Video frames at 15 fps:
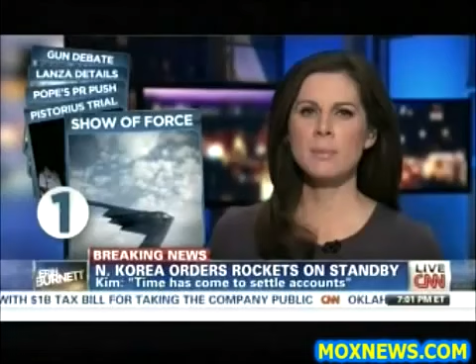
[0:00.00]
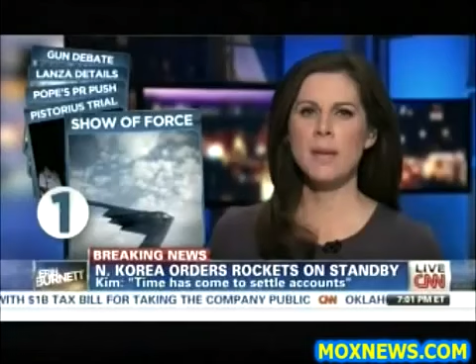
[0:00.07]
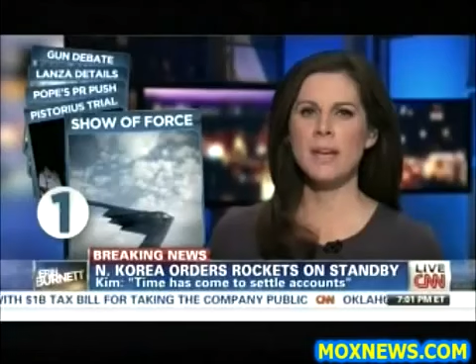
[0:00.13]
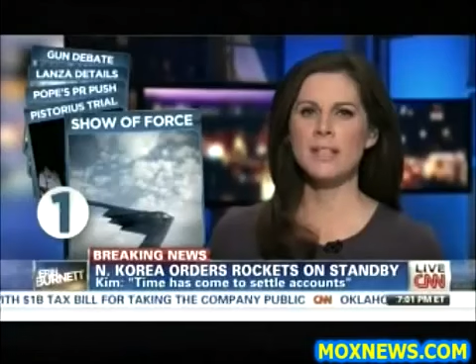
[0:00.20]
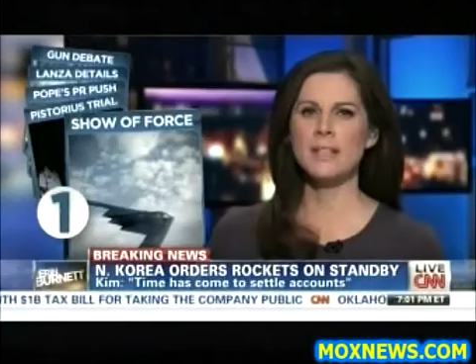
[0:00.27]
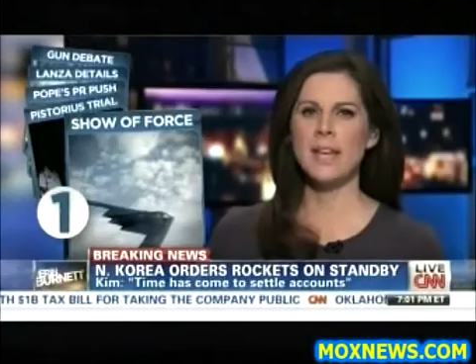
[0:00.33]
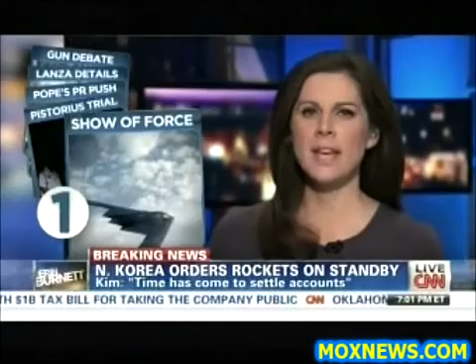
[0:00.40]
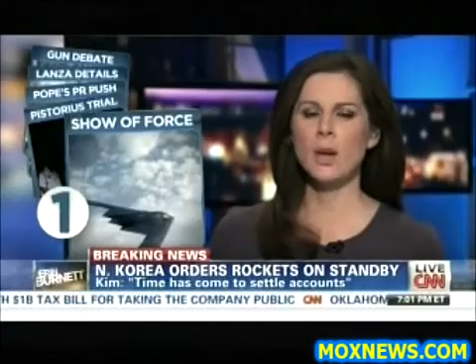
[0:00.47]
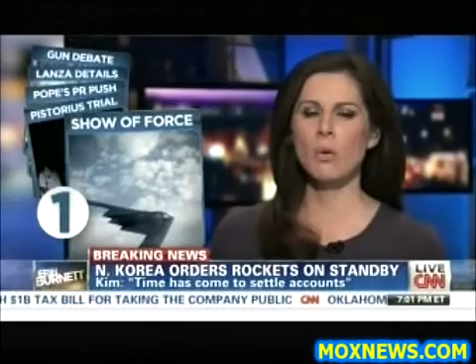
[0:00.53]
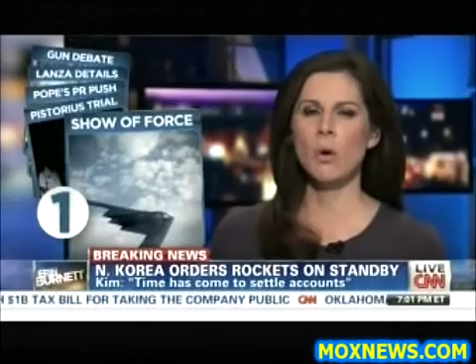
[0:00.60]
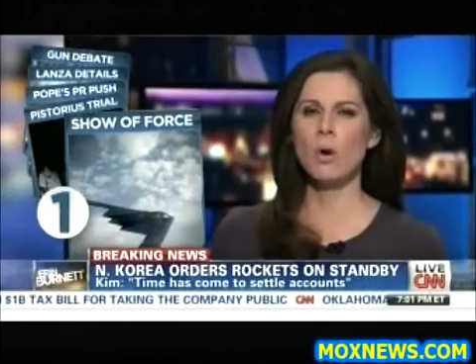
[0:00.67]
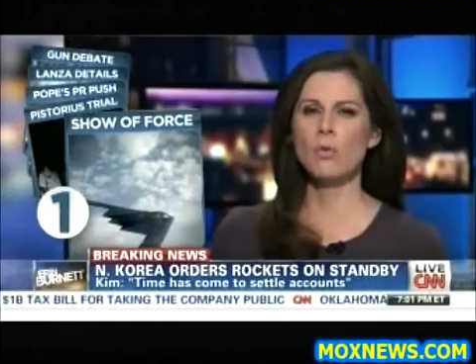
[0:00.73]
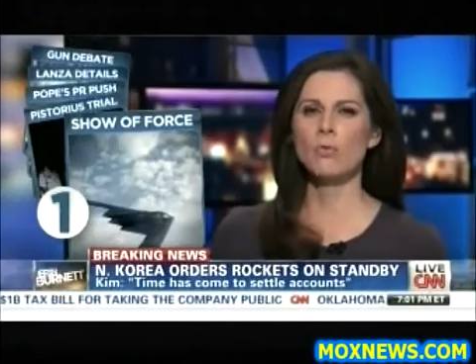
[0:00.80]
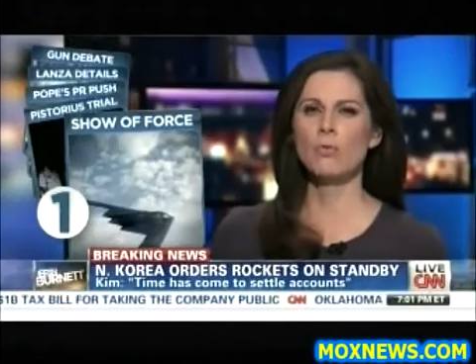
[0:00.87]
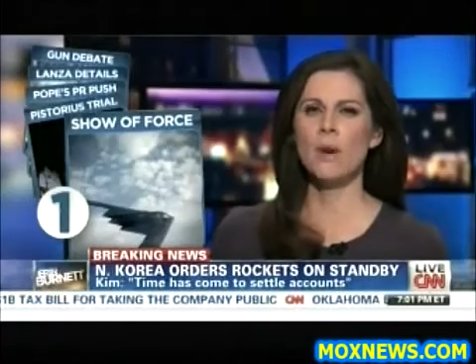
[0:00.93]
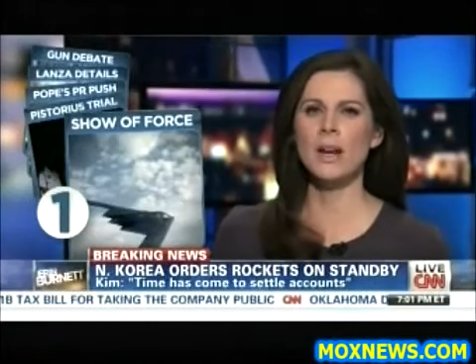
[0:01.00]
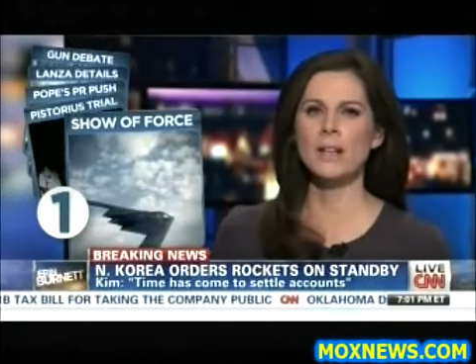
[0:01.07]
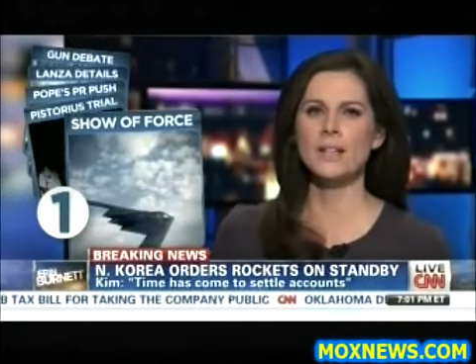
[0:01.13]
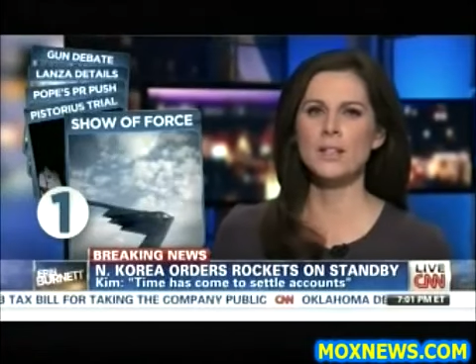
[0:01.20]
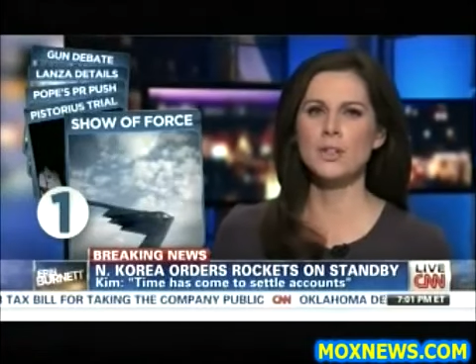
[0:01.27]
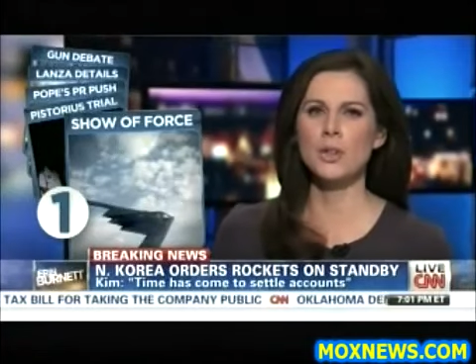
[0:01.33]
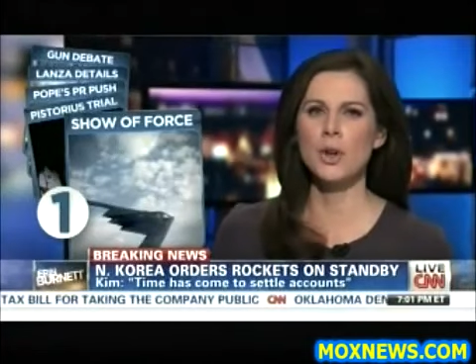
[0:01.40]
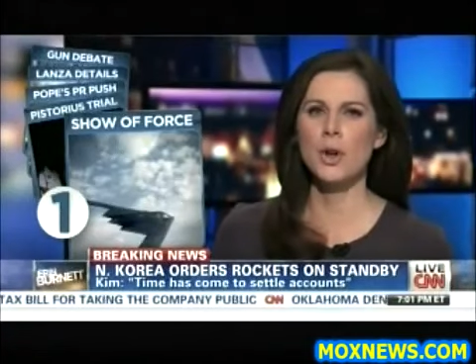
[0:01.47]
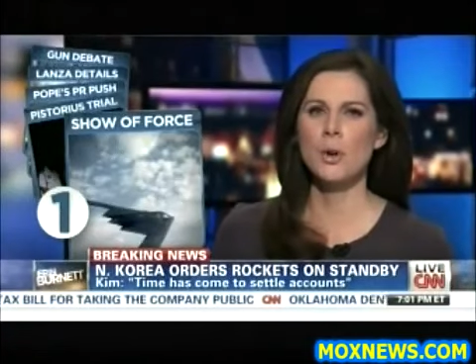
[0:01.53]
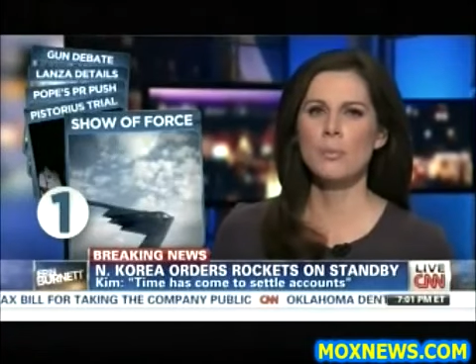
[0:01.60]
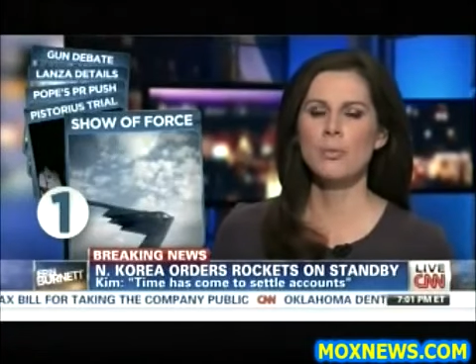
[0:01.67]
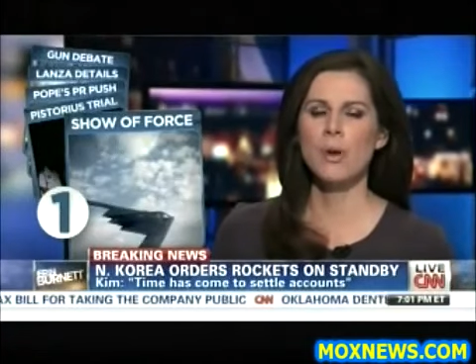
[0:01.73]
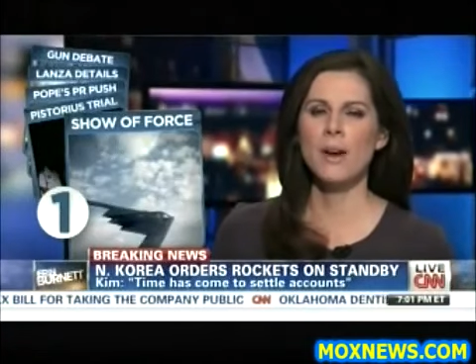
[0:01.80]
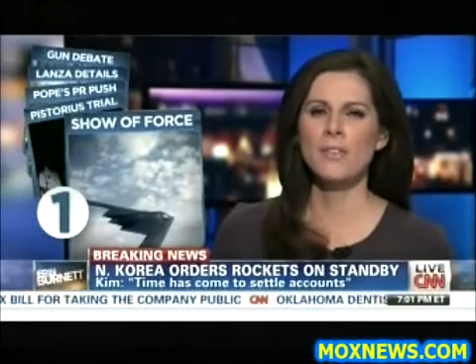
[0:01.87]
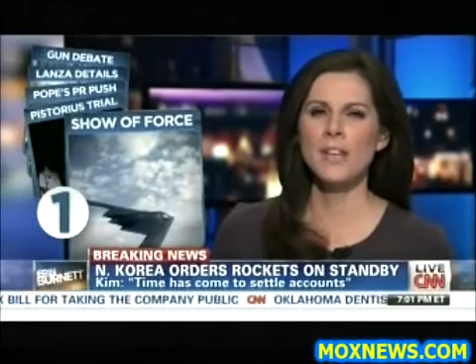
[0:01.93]
makes a, quote, reckless
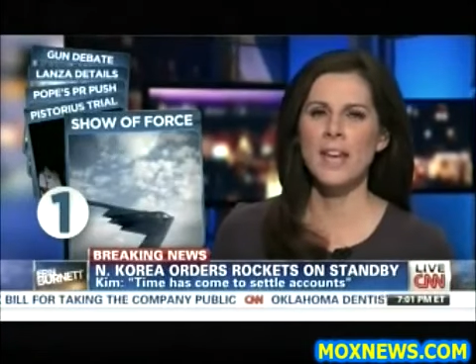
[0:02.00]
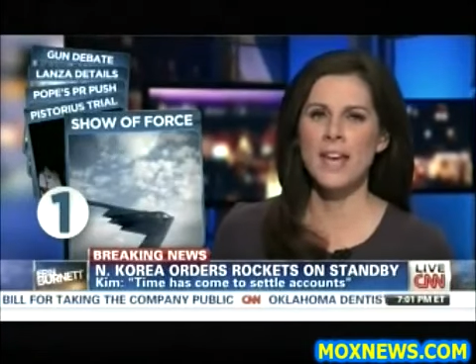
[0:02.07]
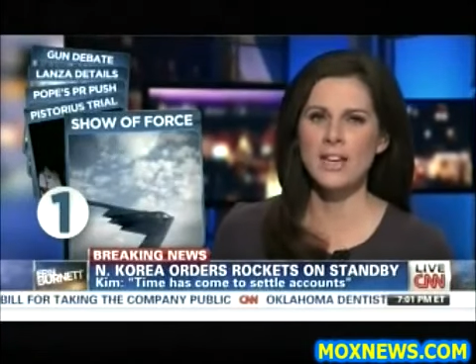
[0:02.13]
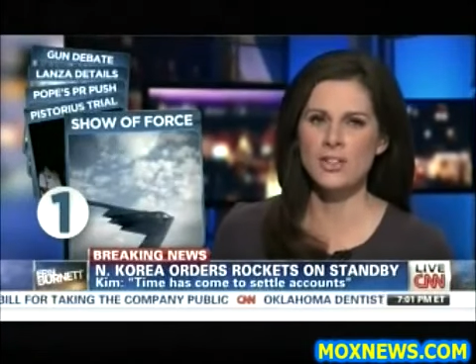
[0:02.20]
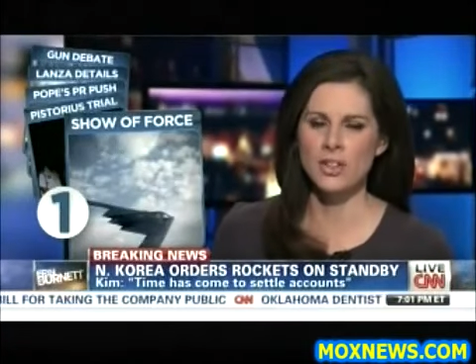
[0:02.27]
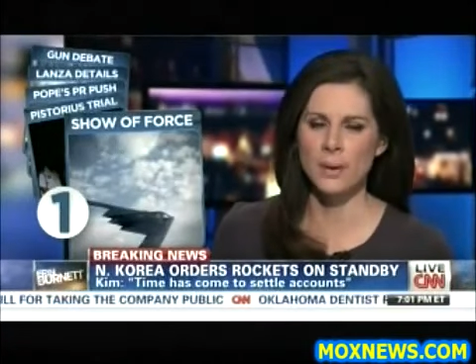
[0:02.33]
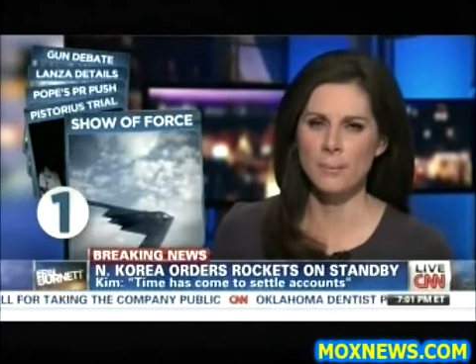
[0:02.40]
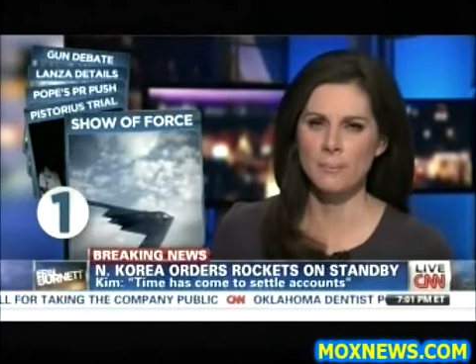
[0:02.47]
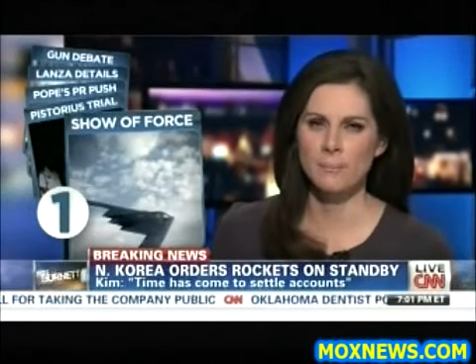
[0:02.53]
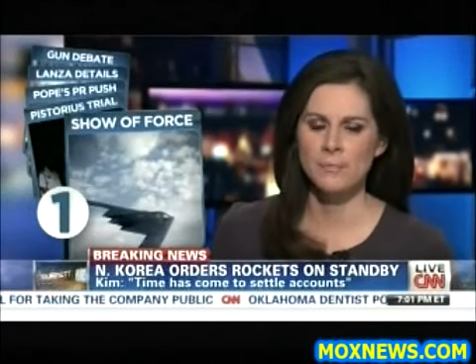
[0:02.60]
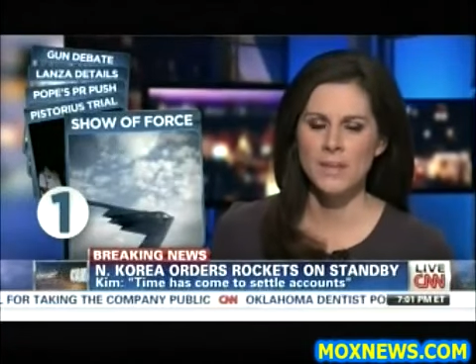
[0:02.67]
provocation."